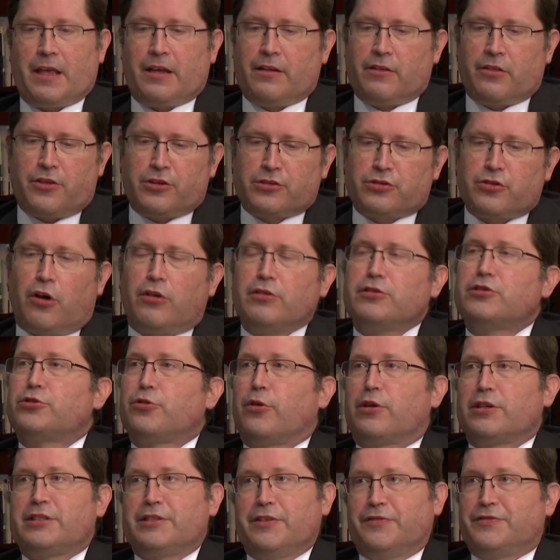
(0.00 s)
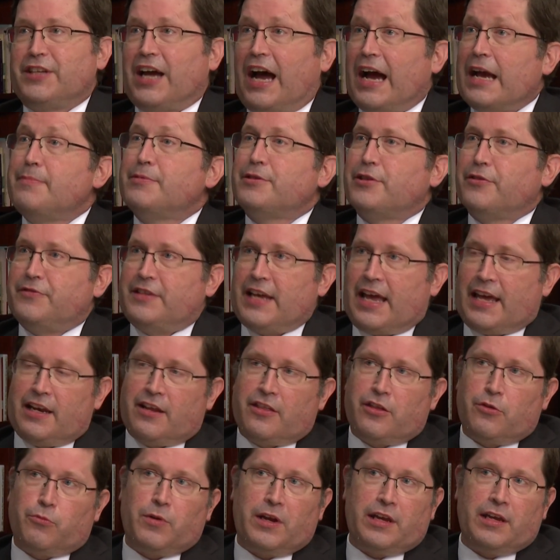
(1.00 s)
There's all sorts of types of data
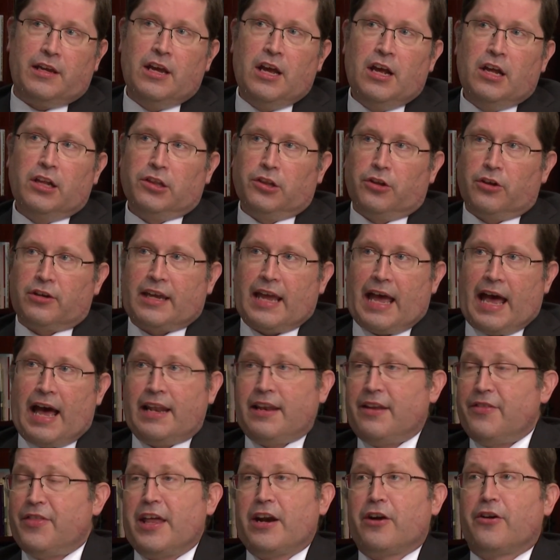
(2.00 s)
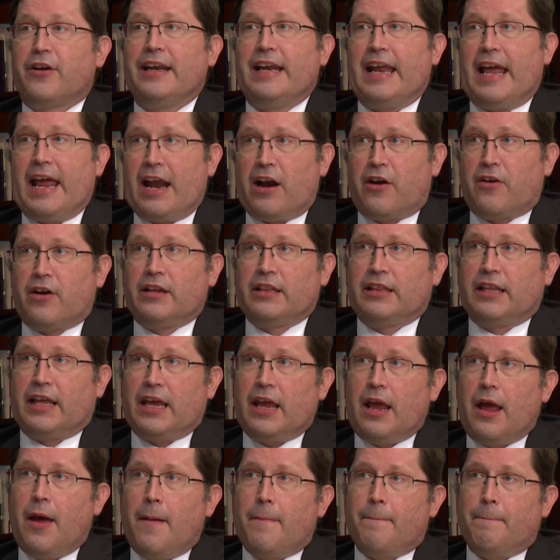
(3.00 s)
that we look at that are
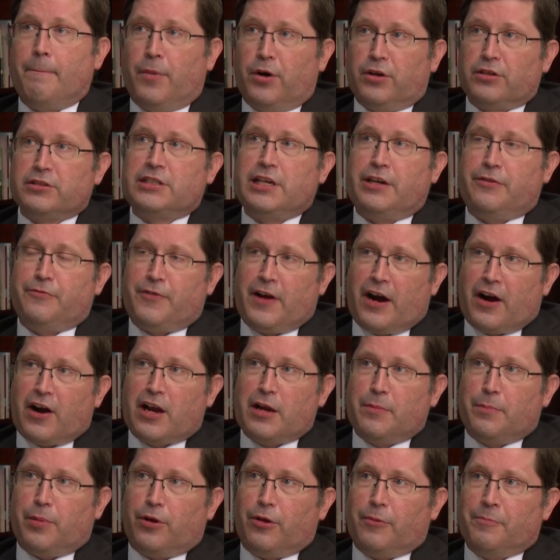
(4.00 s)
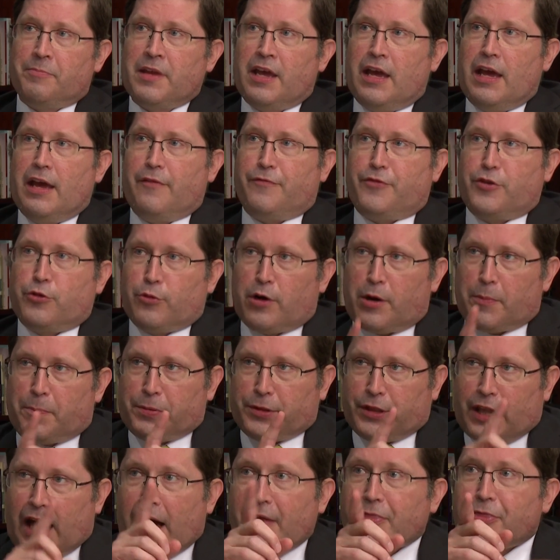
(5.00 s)
inherently multivariable. If you were to
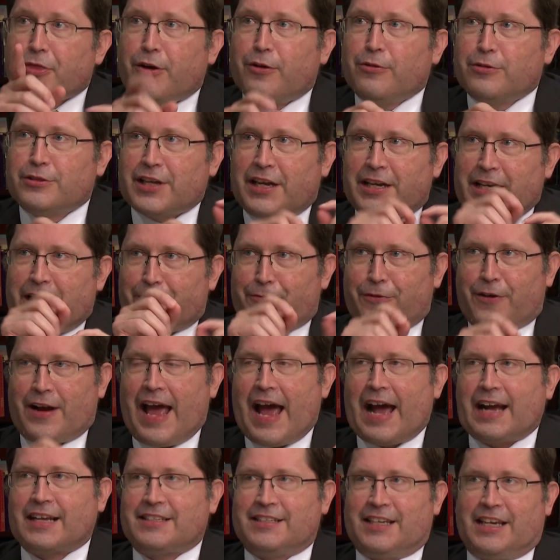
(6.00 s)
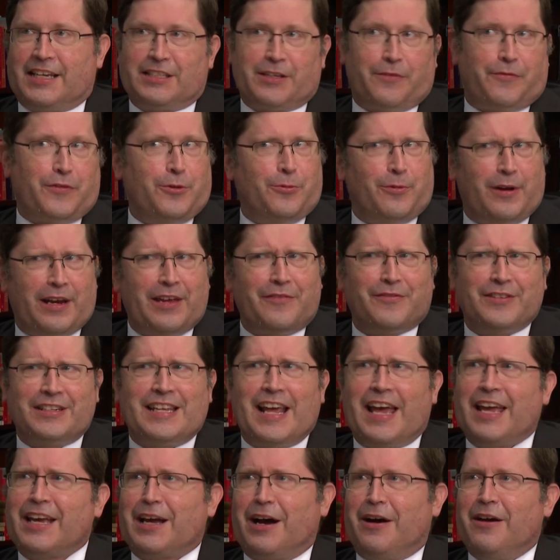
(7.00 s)
plot those on different axes, if you were to even
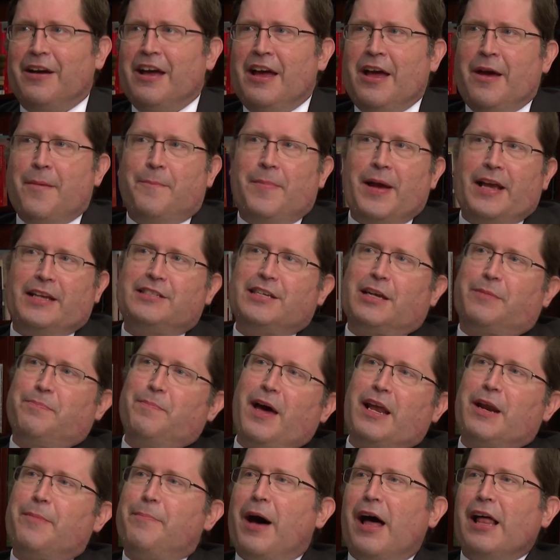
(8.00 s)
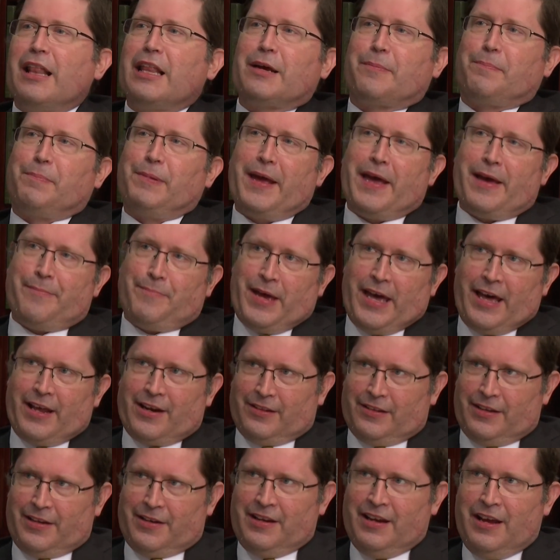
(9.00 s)
take a basic metabolic
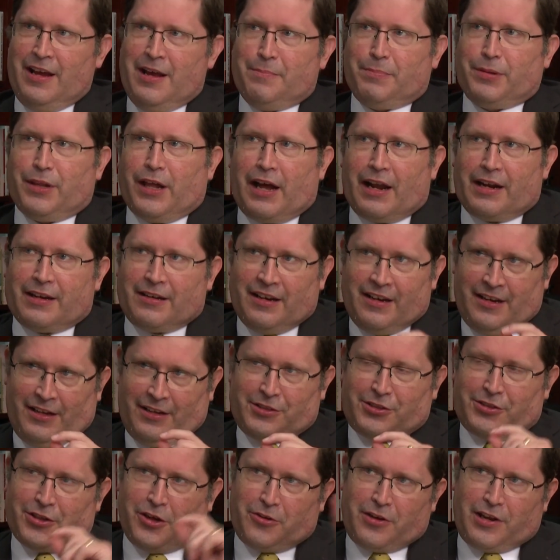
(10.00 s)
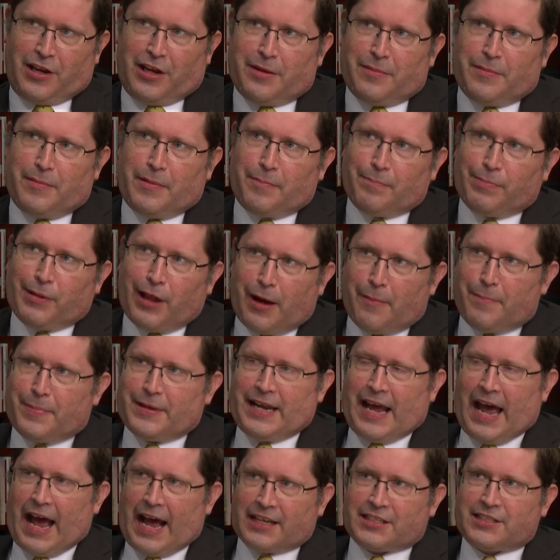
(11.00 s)
panel and plot sodium and plot
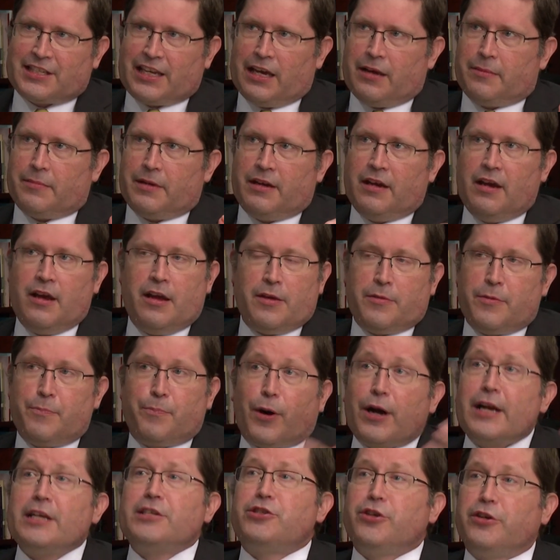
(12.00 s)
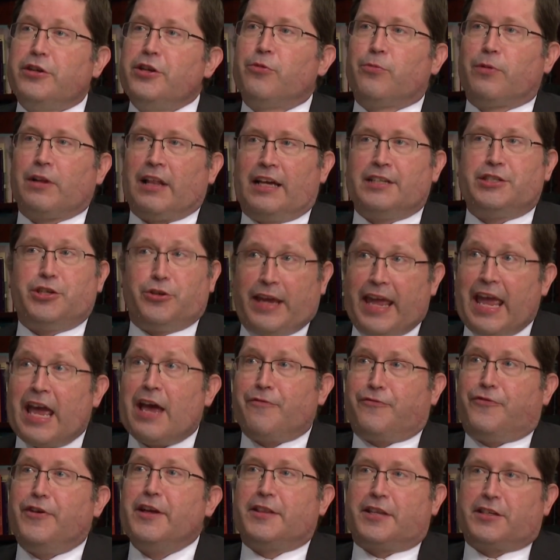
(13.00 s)
potassium, and pretty soon you realize you
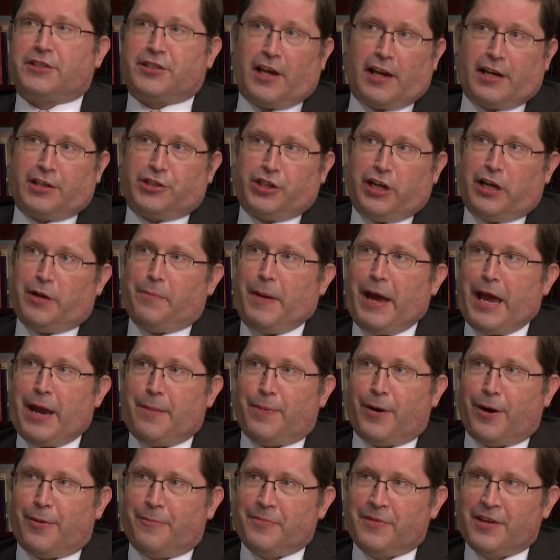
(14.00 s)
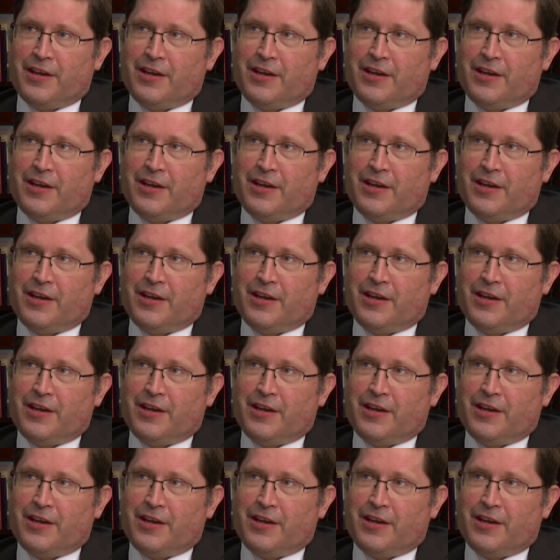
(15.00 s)
can't fit this on a sheet of paper.